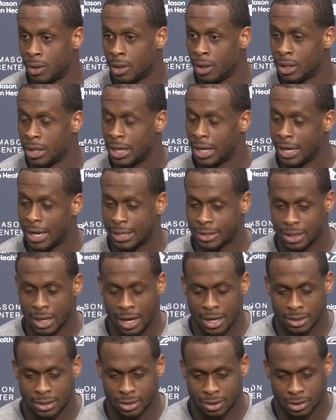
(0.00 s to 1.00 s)
Yeah,
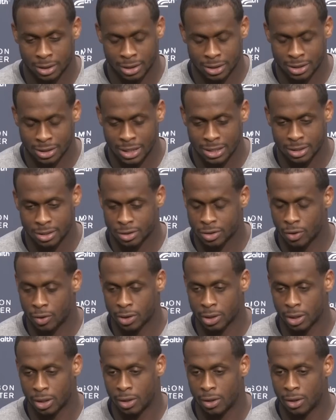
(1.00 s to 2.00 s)
as the season's going
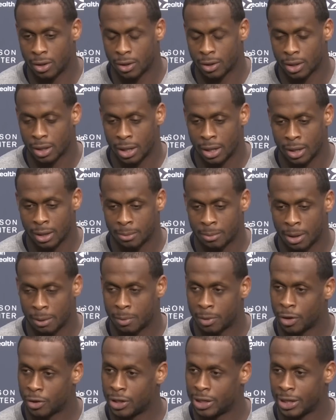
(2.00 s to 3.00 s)
along, I'm
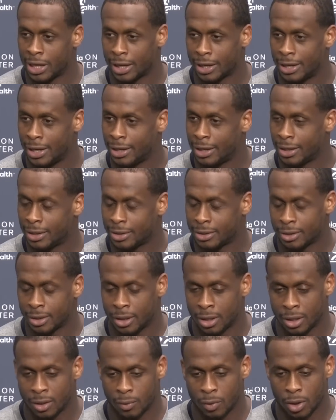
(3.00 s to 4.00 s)
learning that Kenneth
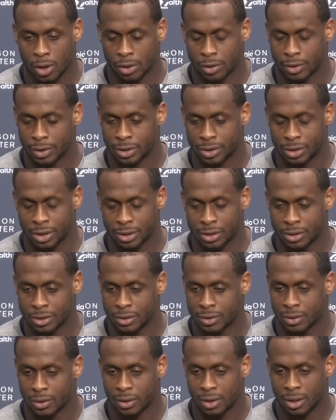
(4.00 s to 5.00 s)
Walker is
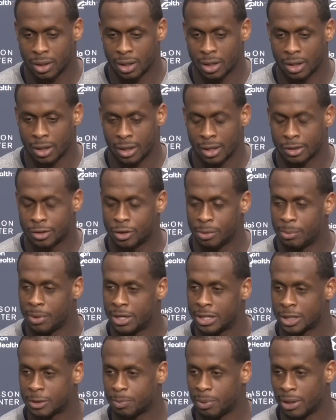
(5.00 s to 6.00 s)
just a
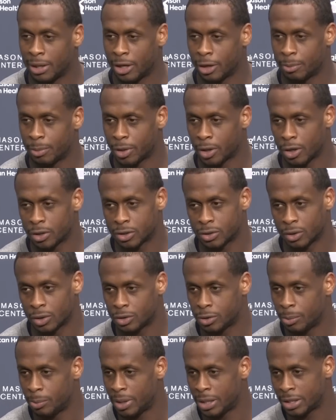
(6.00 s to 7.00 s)
tremendous player, but also a
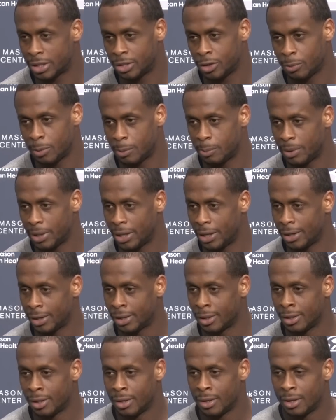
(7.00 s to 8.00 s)
tremendous human
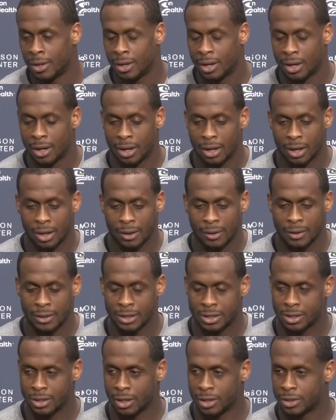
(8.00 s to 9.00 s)
being. He
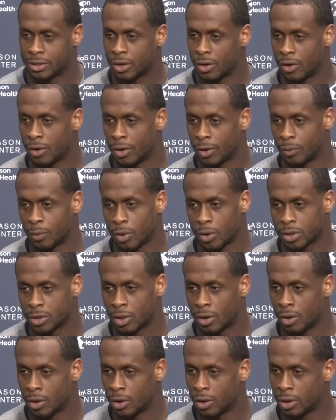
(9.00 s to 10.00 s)
studies hard, works
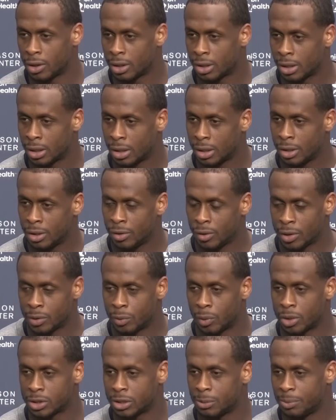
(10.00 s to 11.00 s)
hard. You know, he
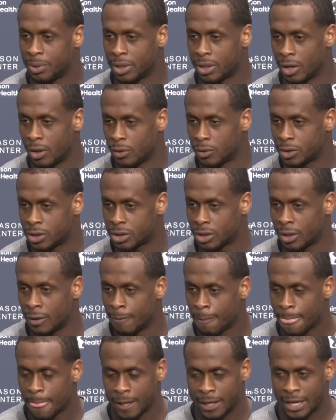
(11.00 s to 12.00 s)
wants to be coached.
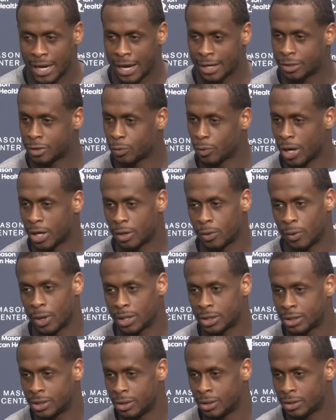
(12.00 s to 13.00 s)
He asks the right
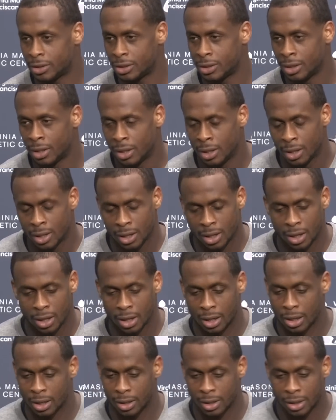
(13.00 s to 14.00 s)
questions.
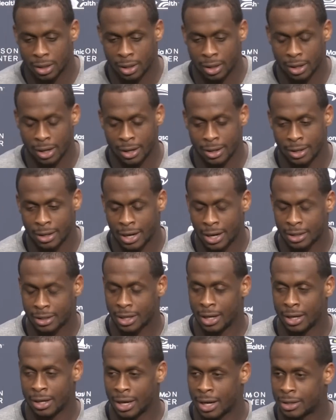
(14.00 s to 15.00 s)
And
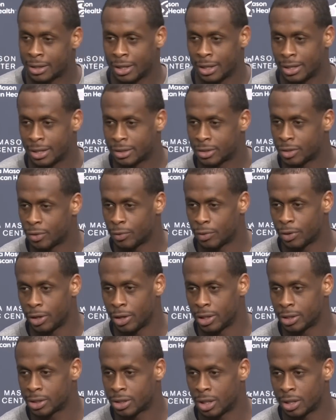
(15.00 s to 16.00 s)
I think his career
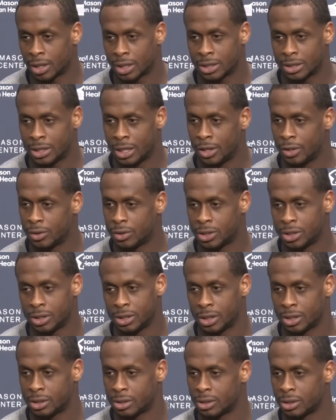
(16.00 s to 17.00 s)
is going to continue
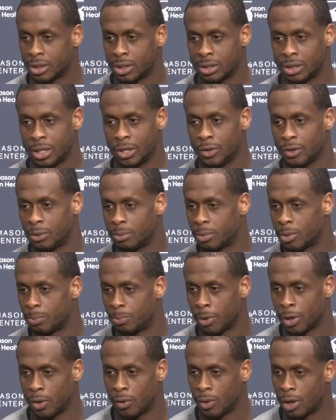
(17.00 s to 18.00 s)
to
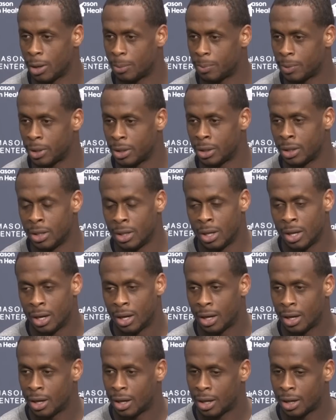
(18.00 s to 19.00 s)
blow up. And
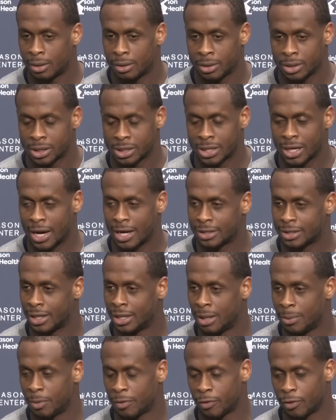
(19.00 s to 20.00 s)
the sky's the
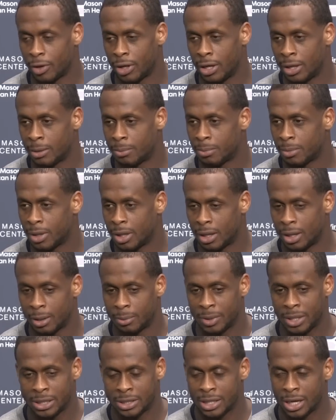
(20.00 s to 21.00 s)
limit for him.
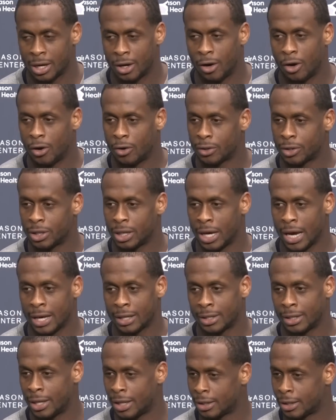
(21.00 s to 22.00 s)
He's got all the
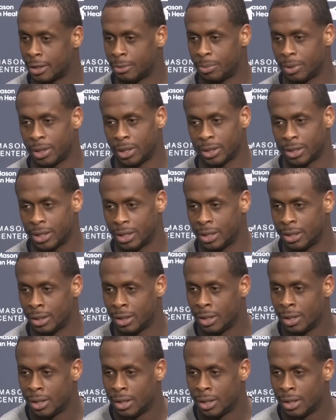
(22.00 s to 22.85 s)
athletic ability.